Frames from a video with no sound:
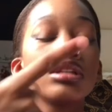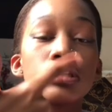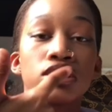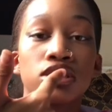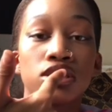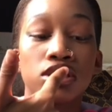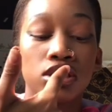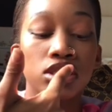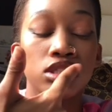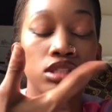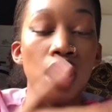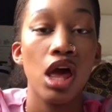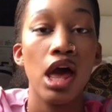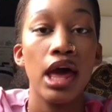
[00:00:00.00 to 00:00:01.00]
this
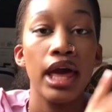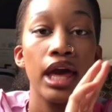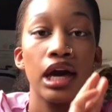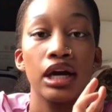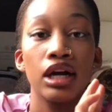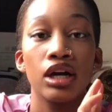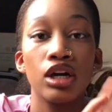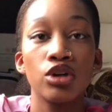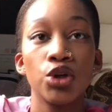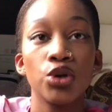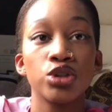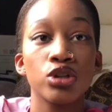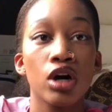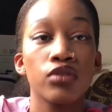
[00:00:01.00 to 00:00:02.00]

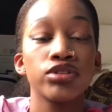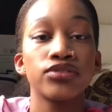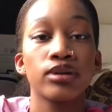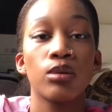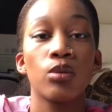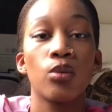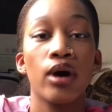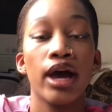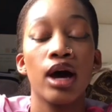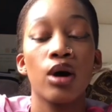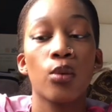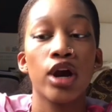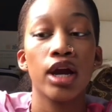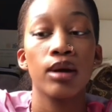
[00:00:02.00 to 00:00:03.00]
nose scuff is from wire
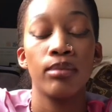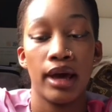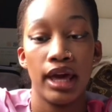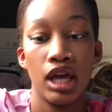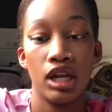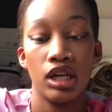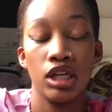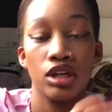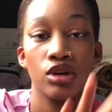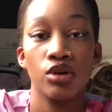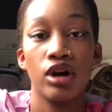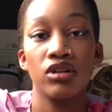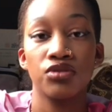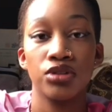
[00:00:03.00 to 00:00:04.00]
work by ellie
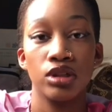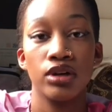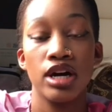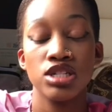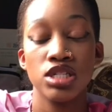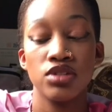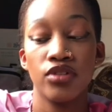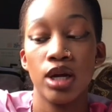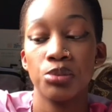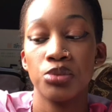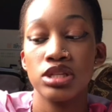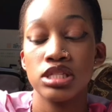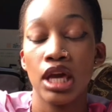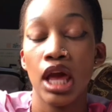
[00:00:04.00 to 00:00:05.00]
go and follow her she's very
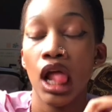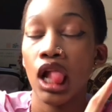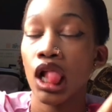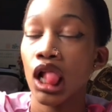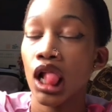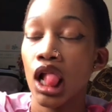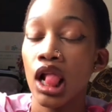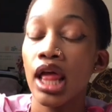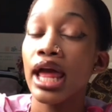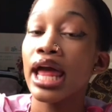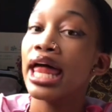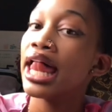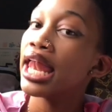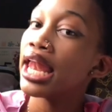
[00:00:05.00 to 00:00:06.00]
pretty
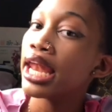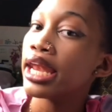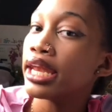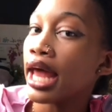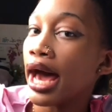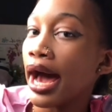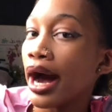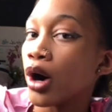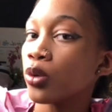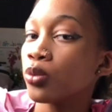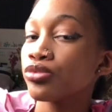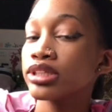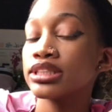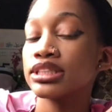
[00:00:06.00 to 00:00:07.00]
now
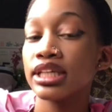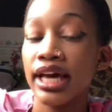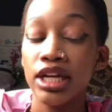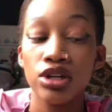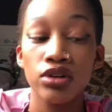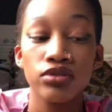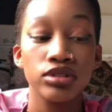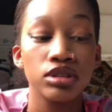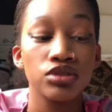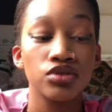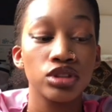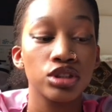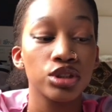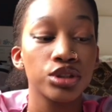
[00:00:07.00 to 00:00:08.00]
this is the end of this
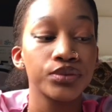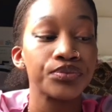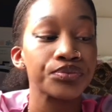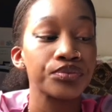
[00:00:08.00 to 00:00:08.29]
video